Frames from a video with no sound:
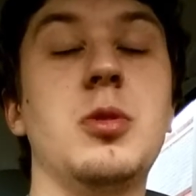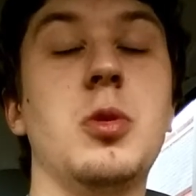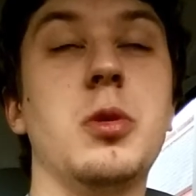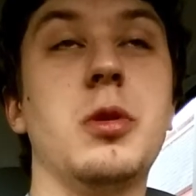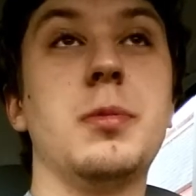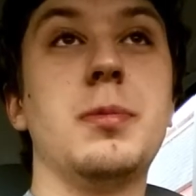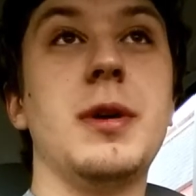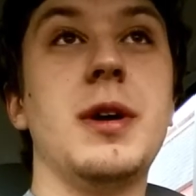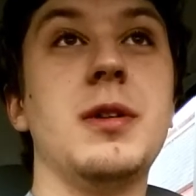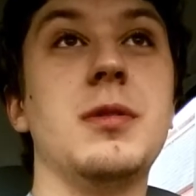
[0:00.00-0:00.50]

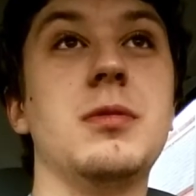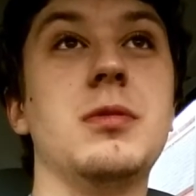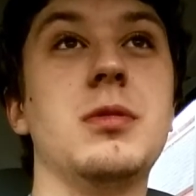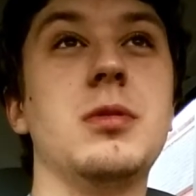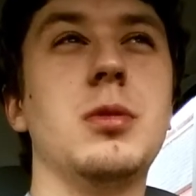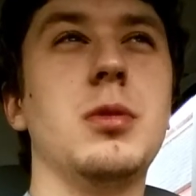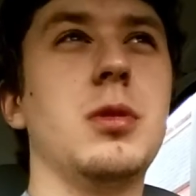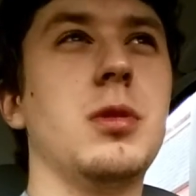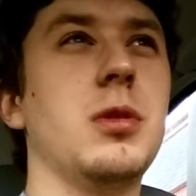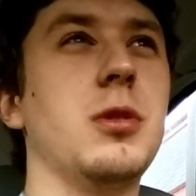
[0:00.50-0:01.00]
quarter pound
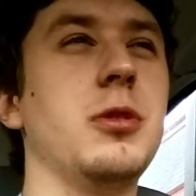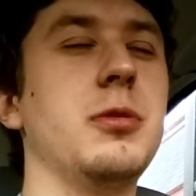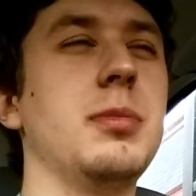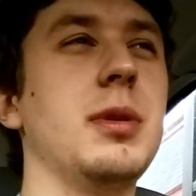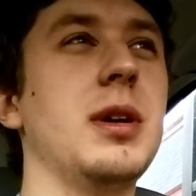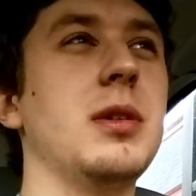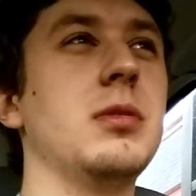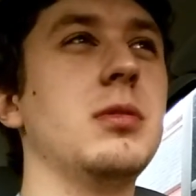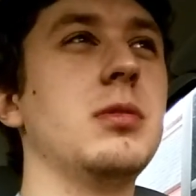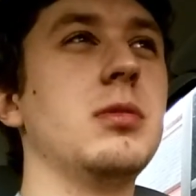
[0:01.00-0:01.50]
or a
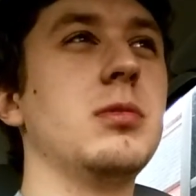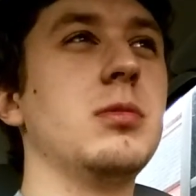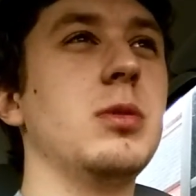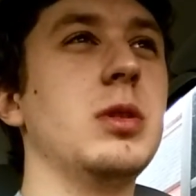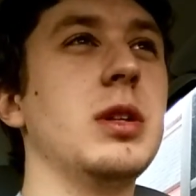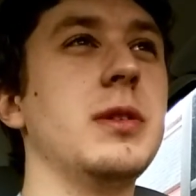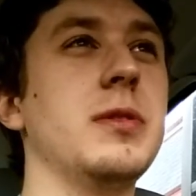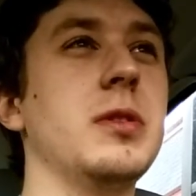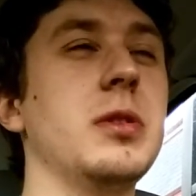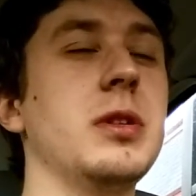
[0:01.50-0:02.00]
third pound,
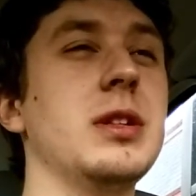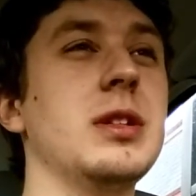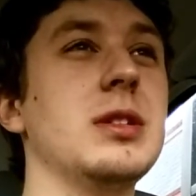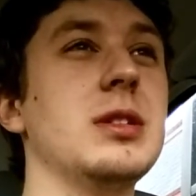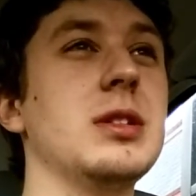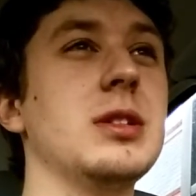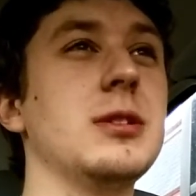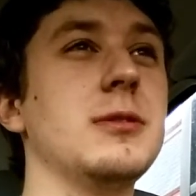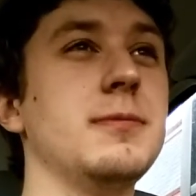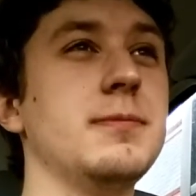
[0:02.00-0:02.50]
whatever it
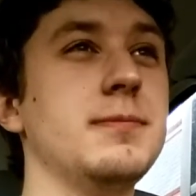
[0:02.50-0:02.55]
is.